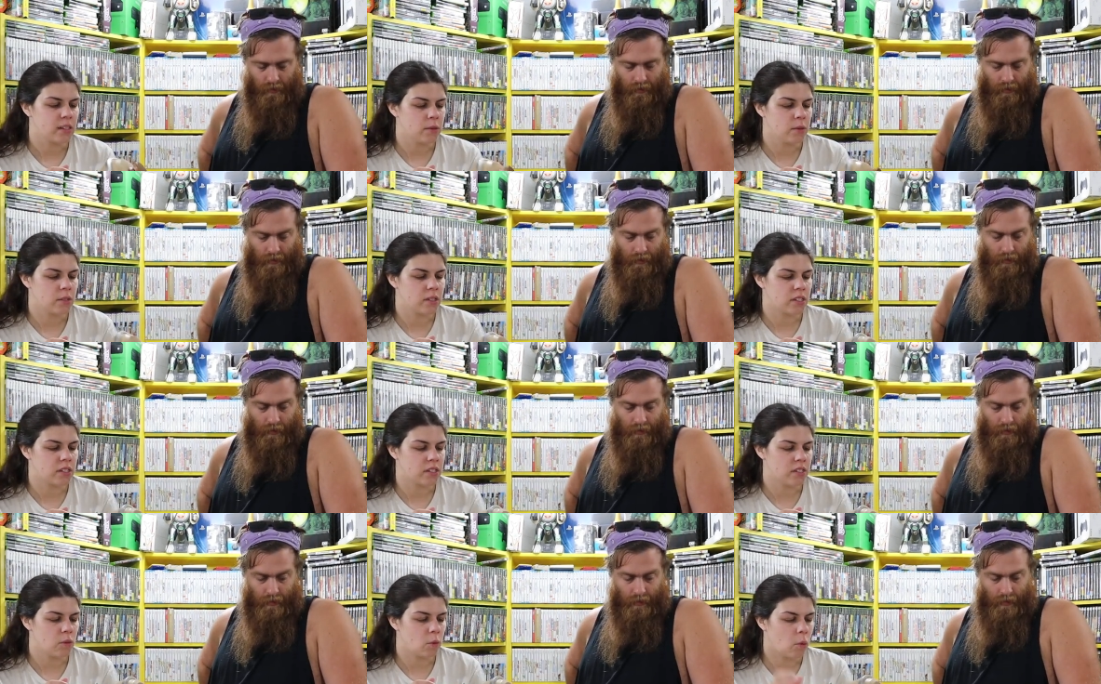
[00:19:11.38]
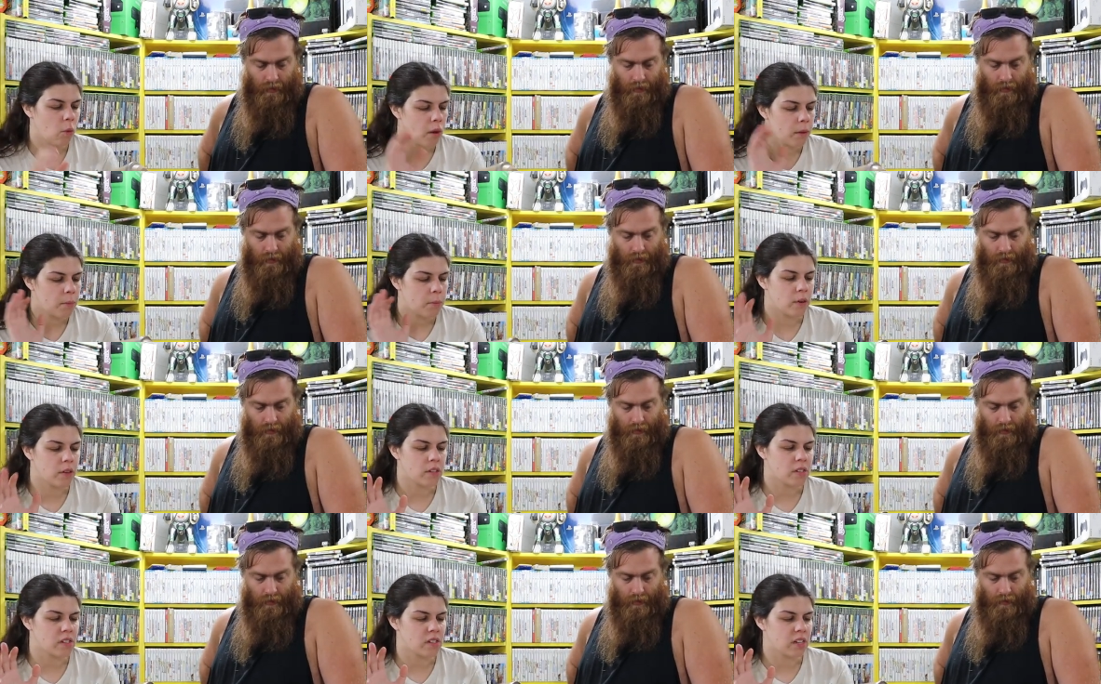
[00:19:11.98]
Speaker 1: someone's one
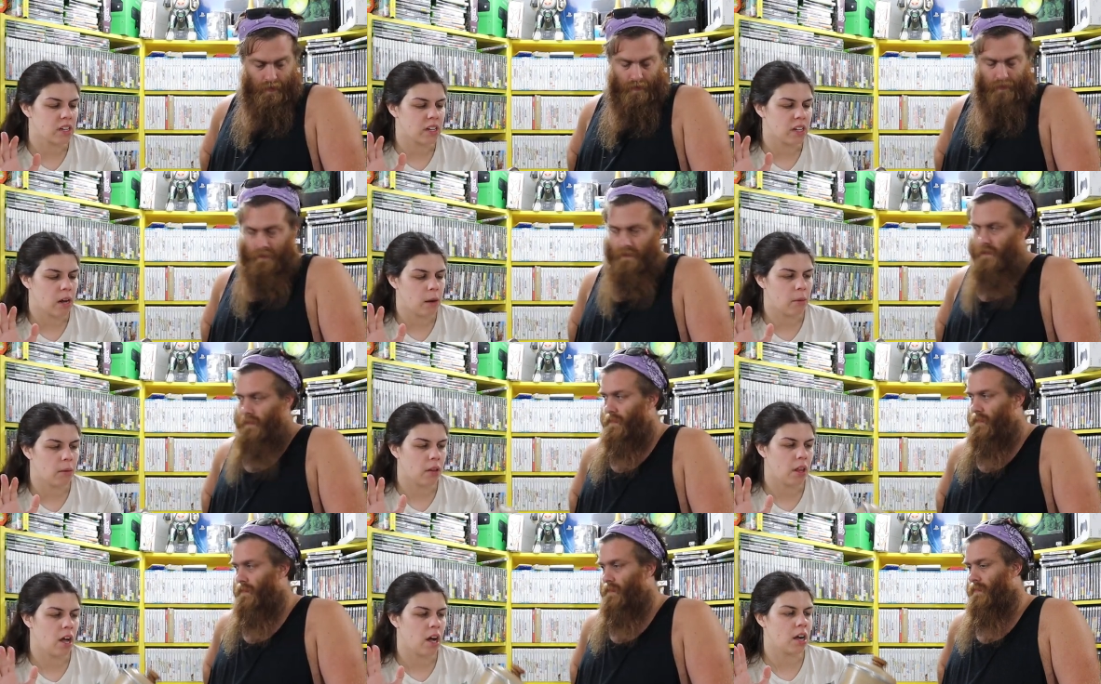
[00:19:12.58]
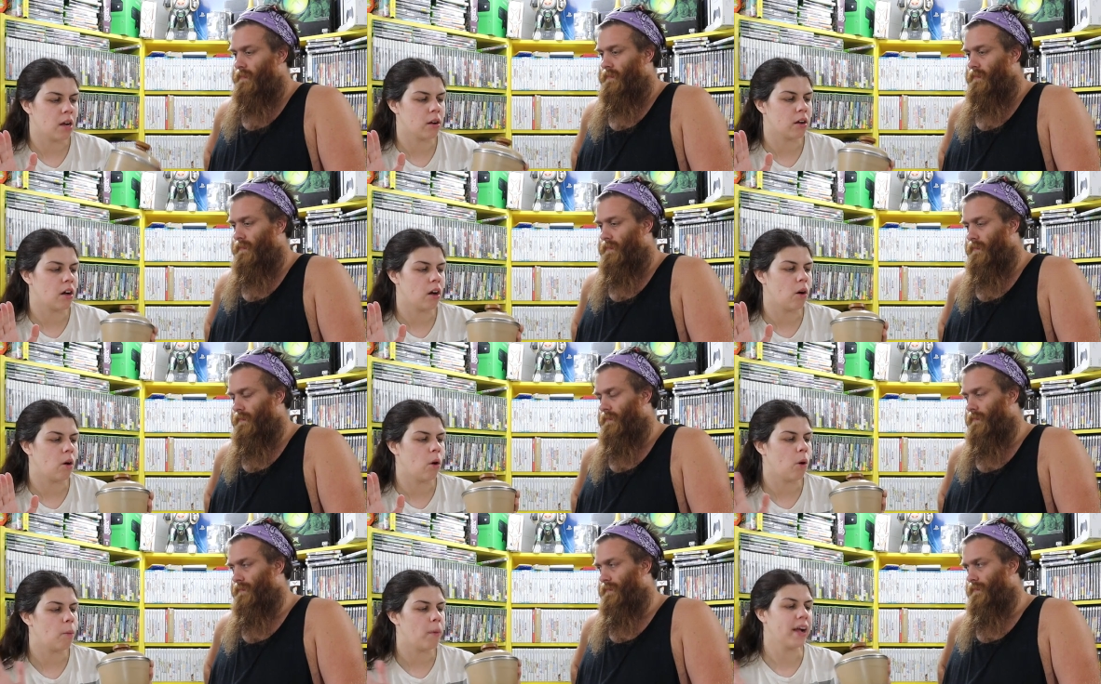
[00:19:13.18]
person's gonna come along and
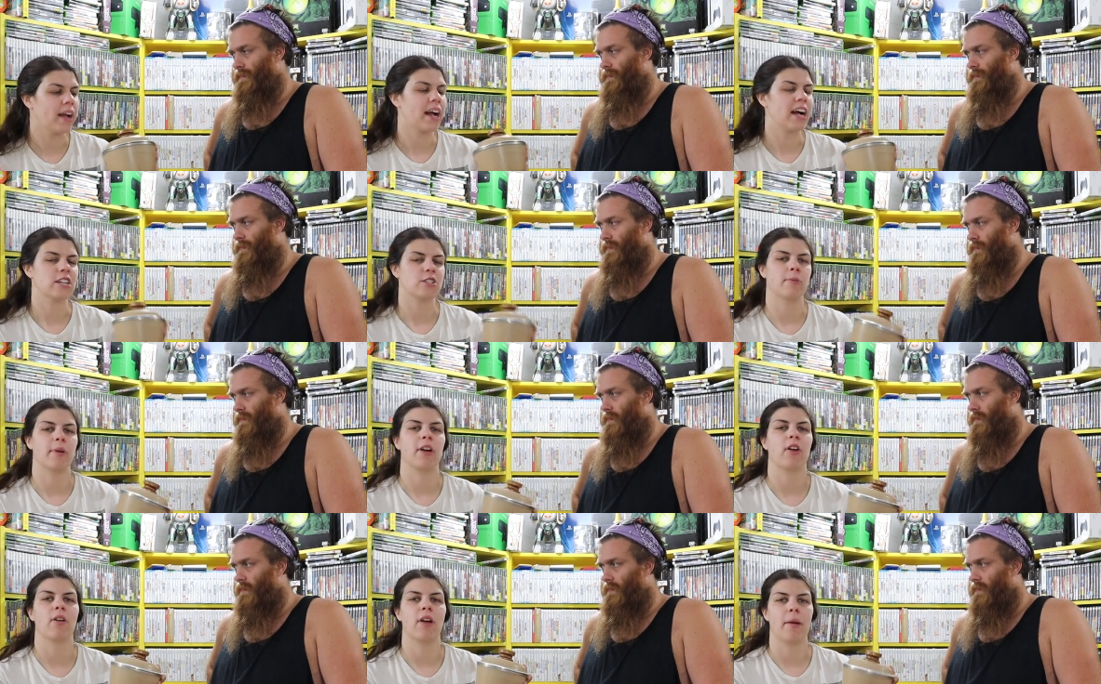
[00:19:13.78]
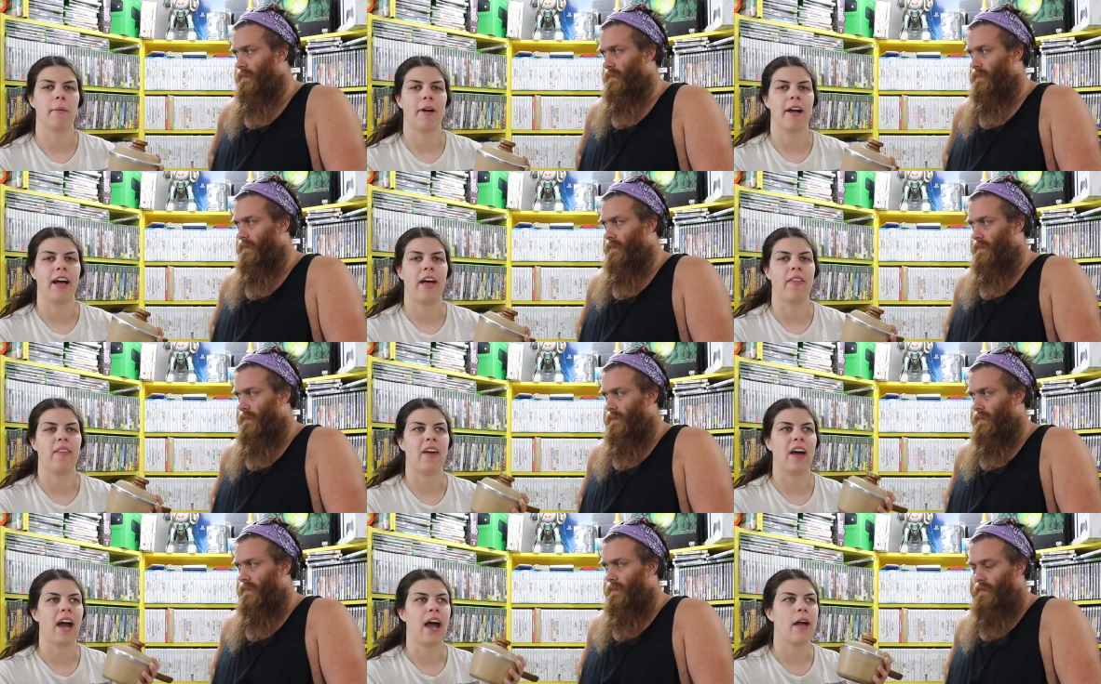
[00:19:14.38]
go, oh my gosh, my grandma
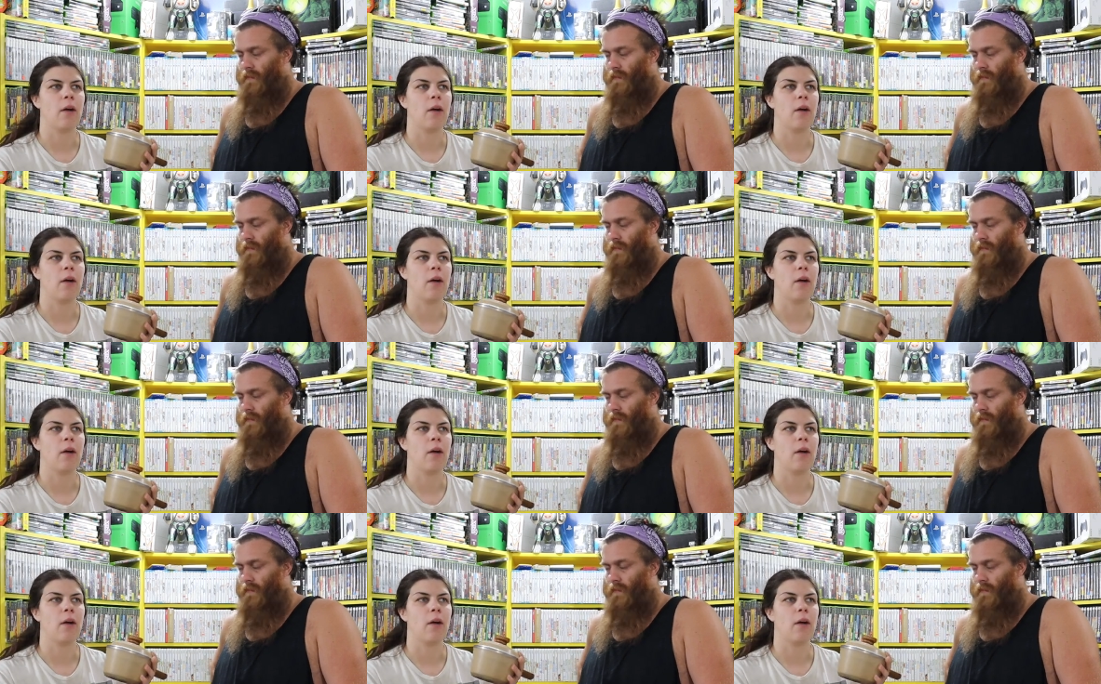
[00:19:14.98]
had that.